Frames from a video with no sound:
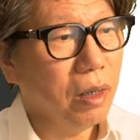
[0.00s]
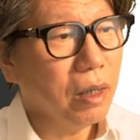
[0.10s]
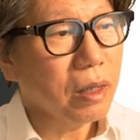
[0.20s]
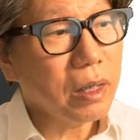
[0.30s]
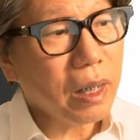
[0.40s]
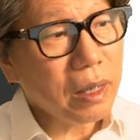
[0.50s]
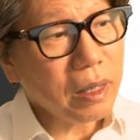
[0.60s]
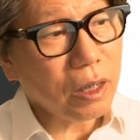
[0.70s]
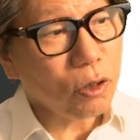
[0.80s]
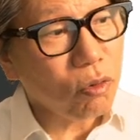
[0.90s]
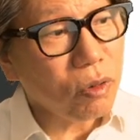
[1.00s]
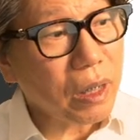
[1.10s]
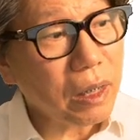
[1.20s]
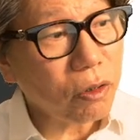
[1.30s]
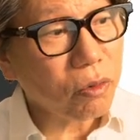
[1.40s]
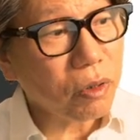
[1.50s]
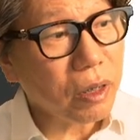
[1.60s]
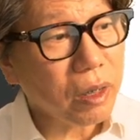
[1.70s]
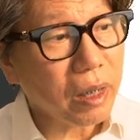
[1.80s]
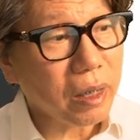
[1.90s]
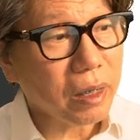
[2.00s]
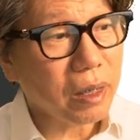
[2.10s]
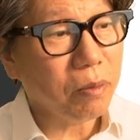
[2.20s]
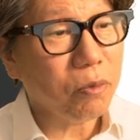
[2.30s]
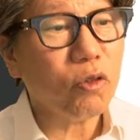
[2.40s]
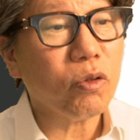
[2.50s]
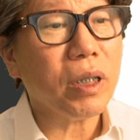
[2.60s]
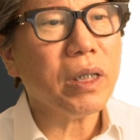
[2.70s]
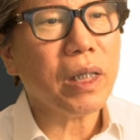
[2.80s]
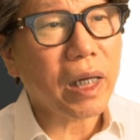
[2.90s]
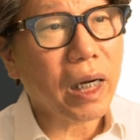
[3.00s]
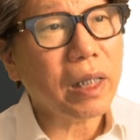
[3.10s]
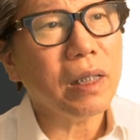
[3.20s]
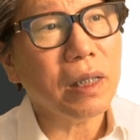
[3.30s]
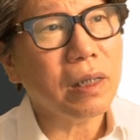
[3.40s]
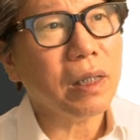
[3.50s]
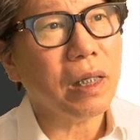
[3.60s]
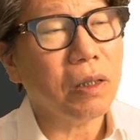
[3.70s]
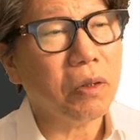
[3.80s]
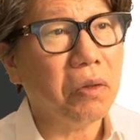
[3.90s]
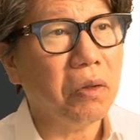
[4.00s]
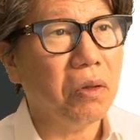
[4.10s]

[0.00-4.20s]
This occurs sequentially, which is why it is called sequential guidance.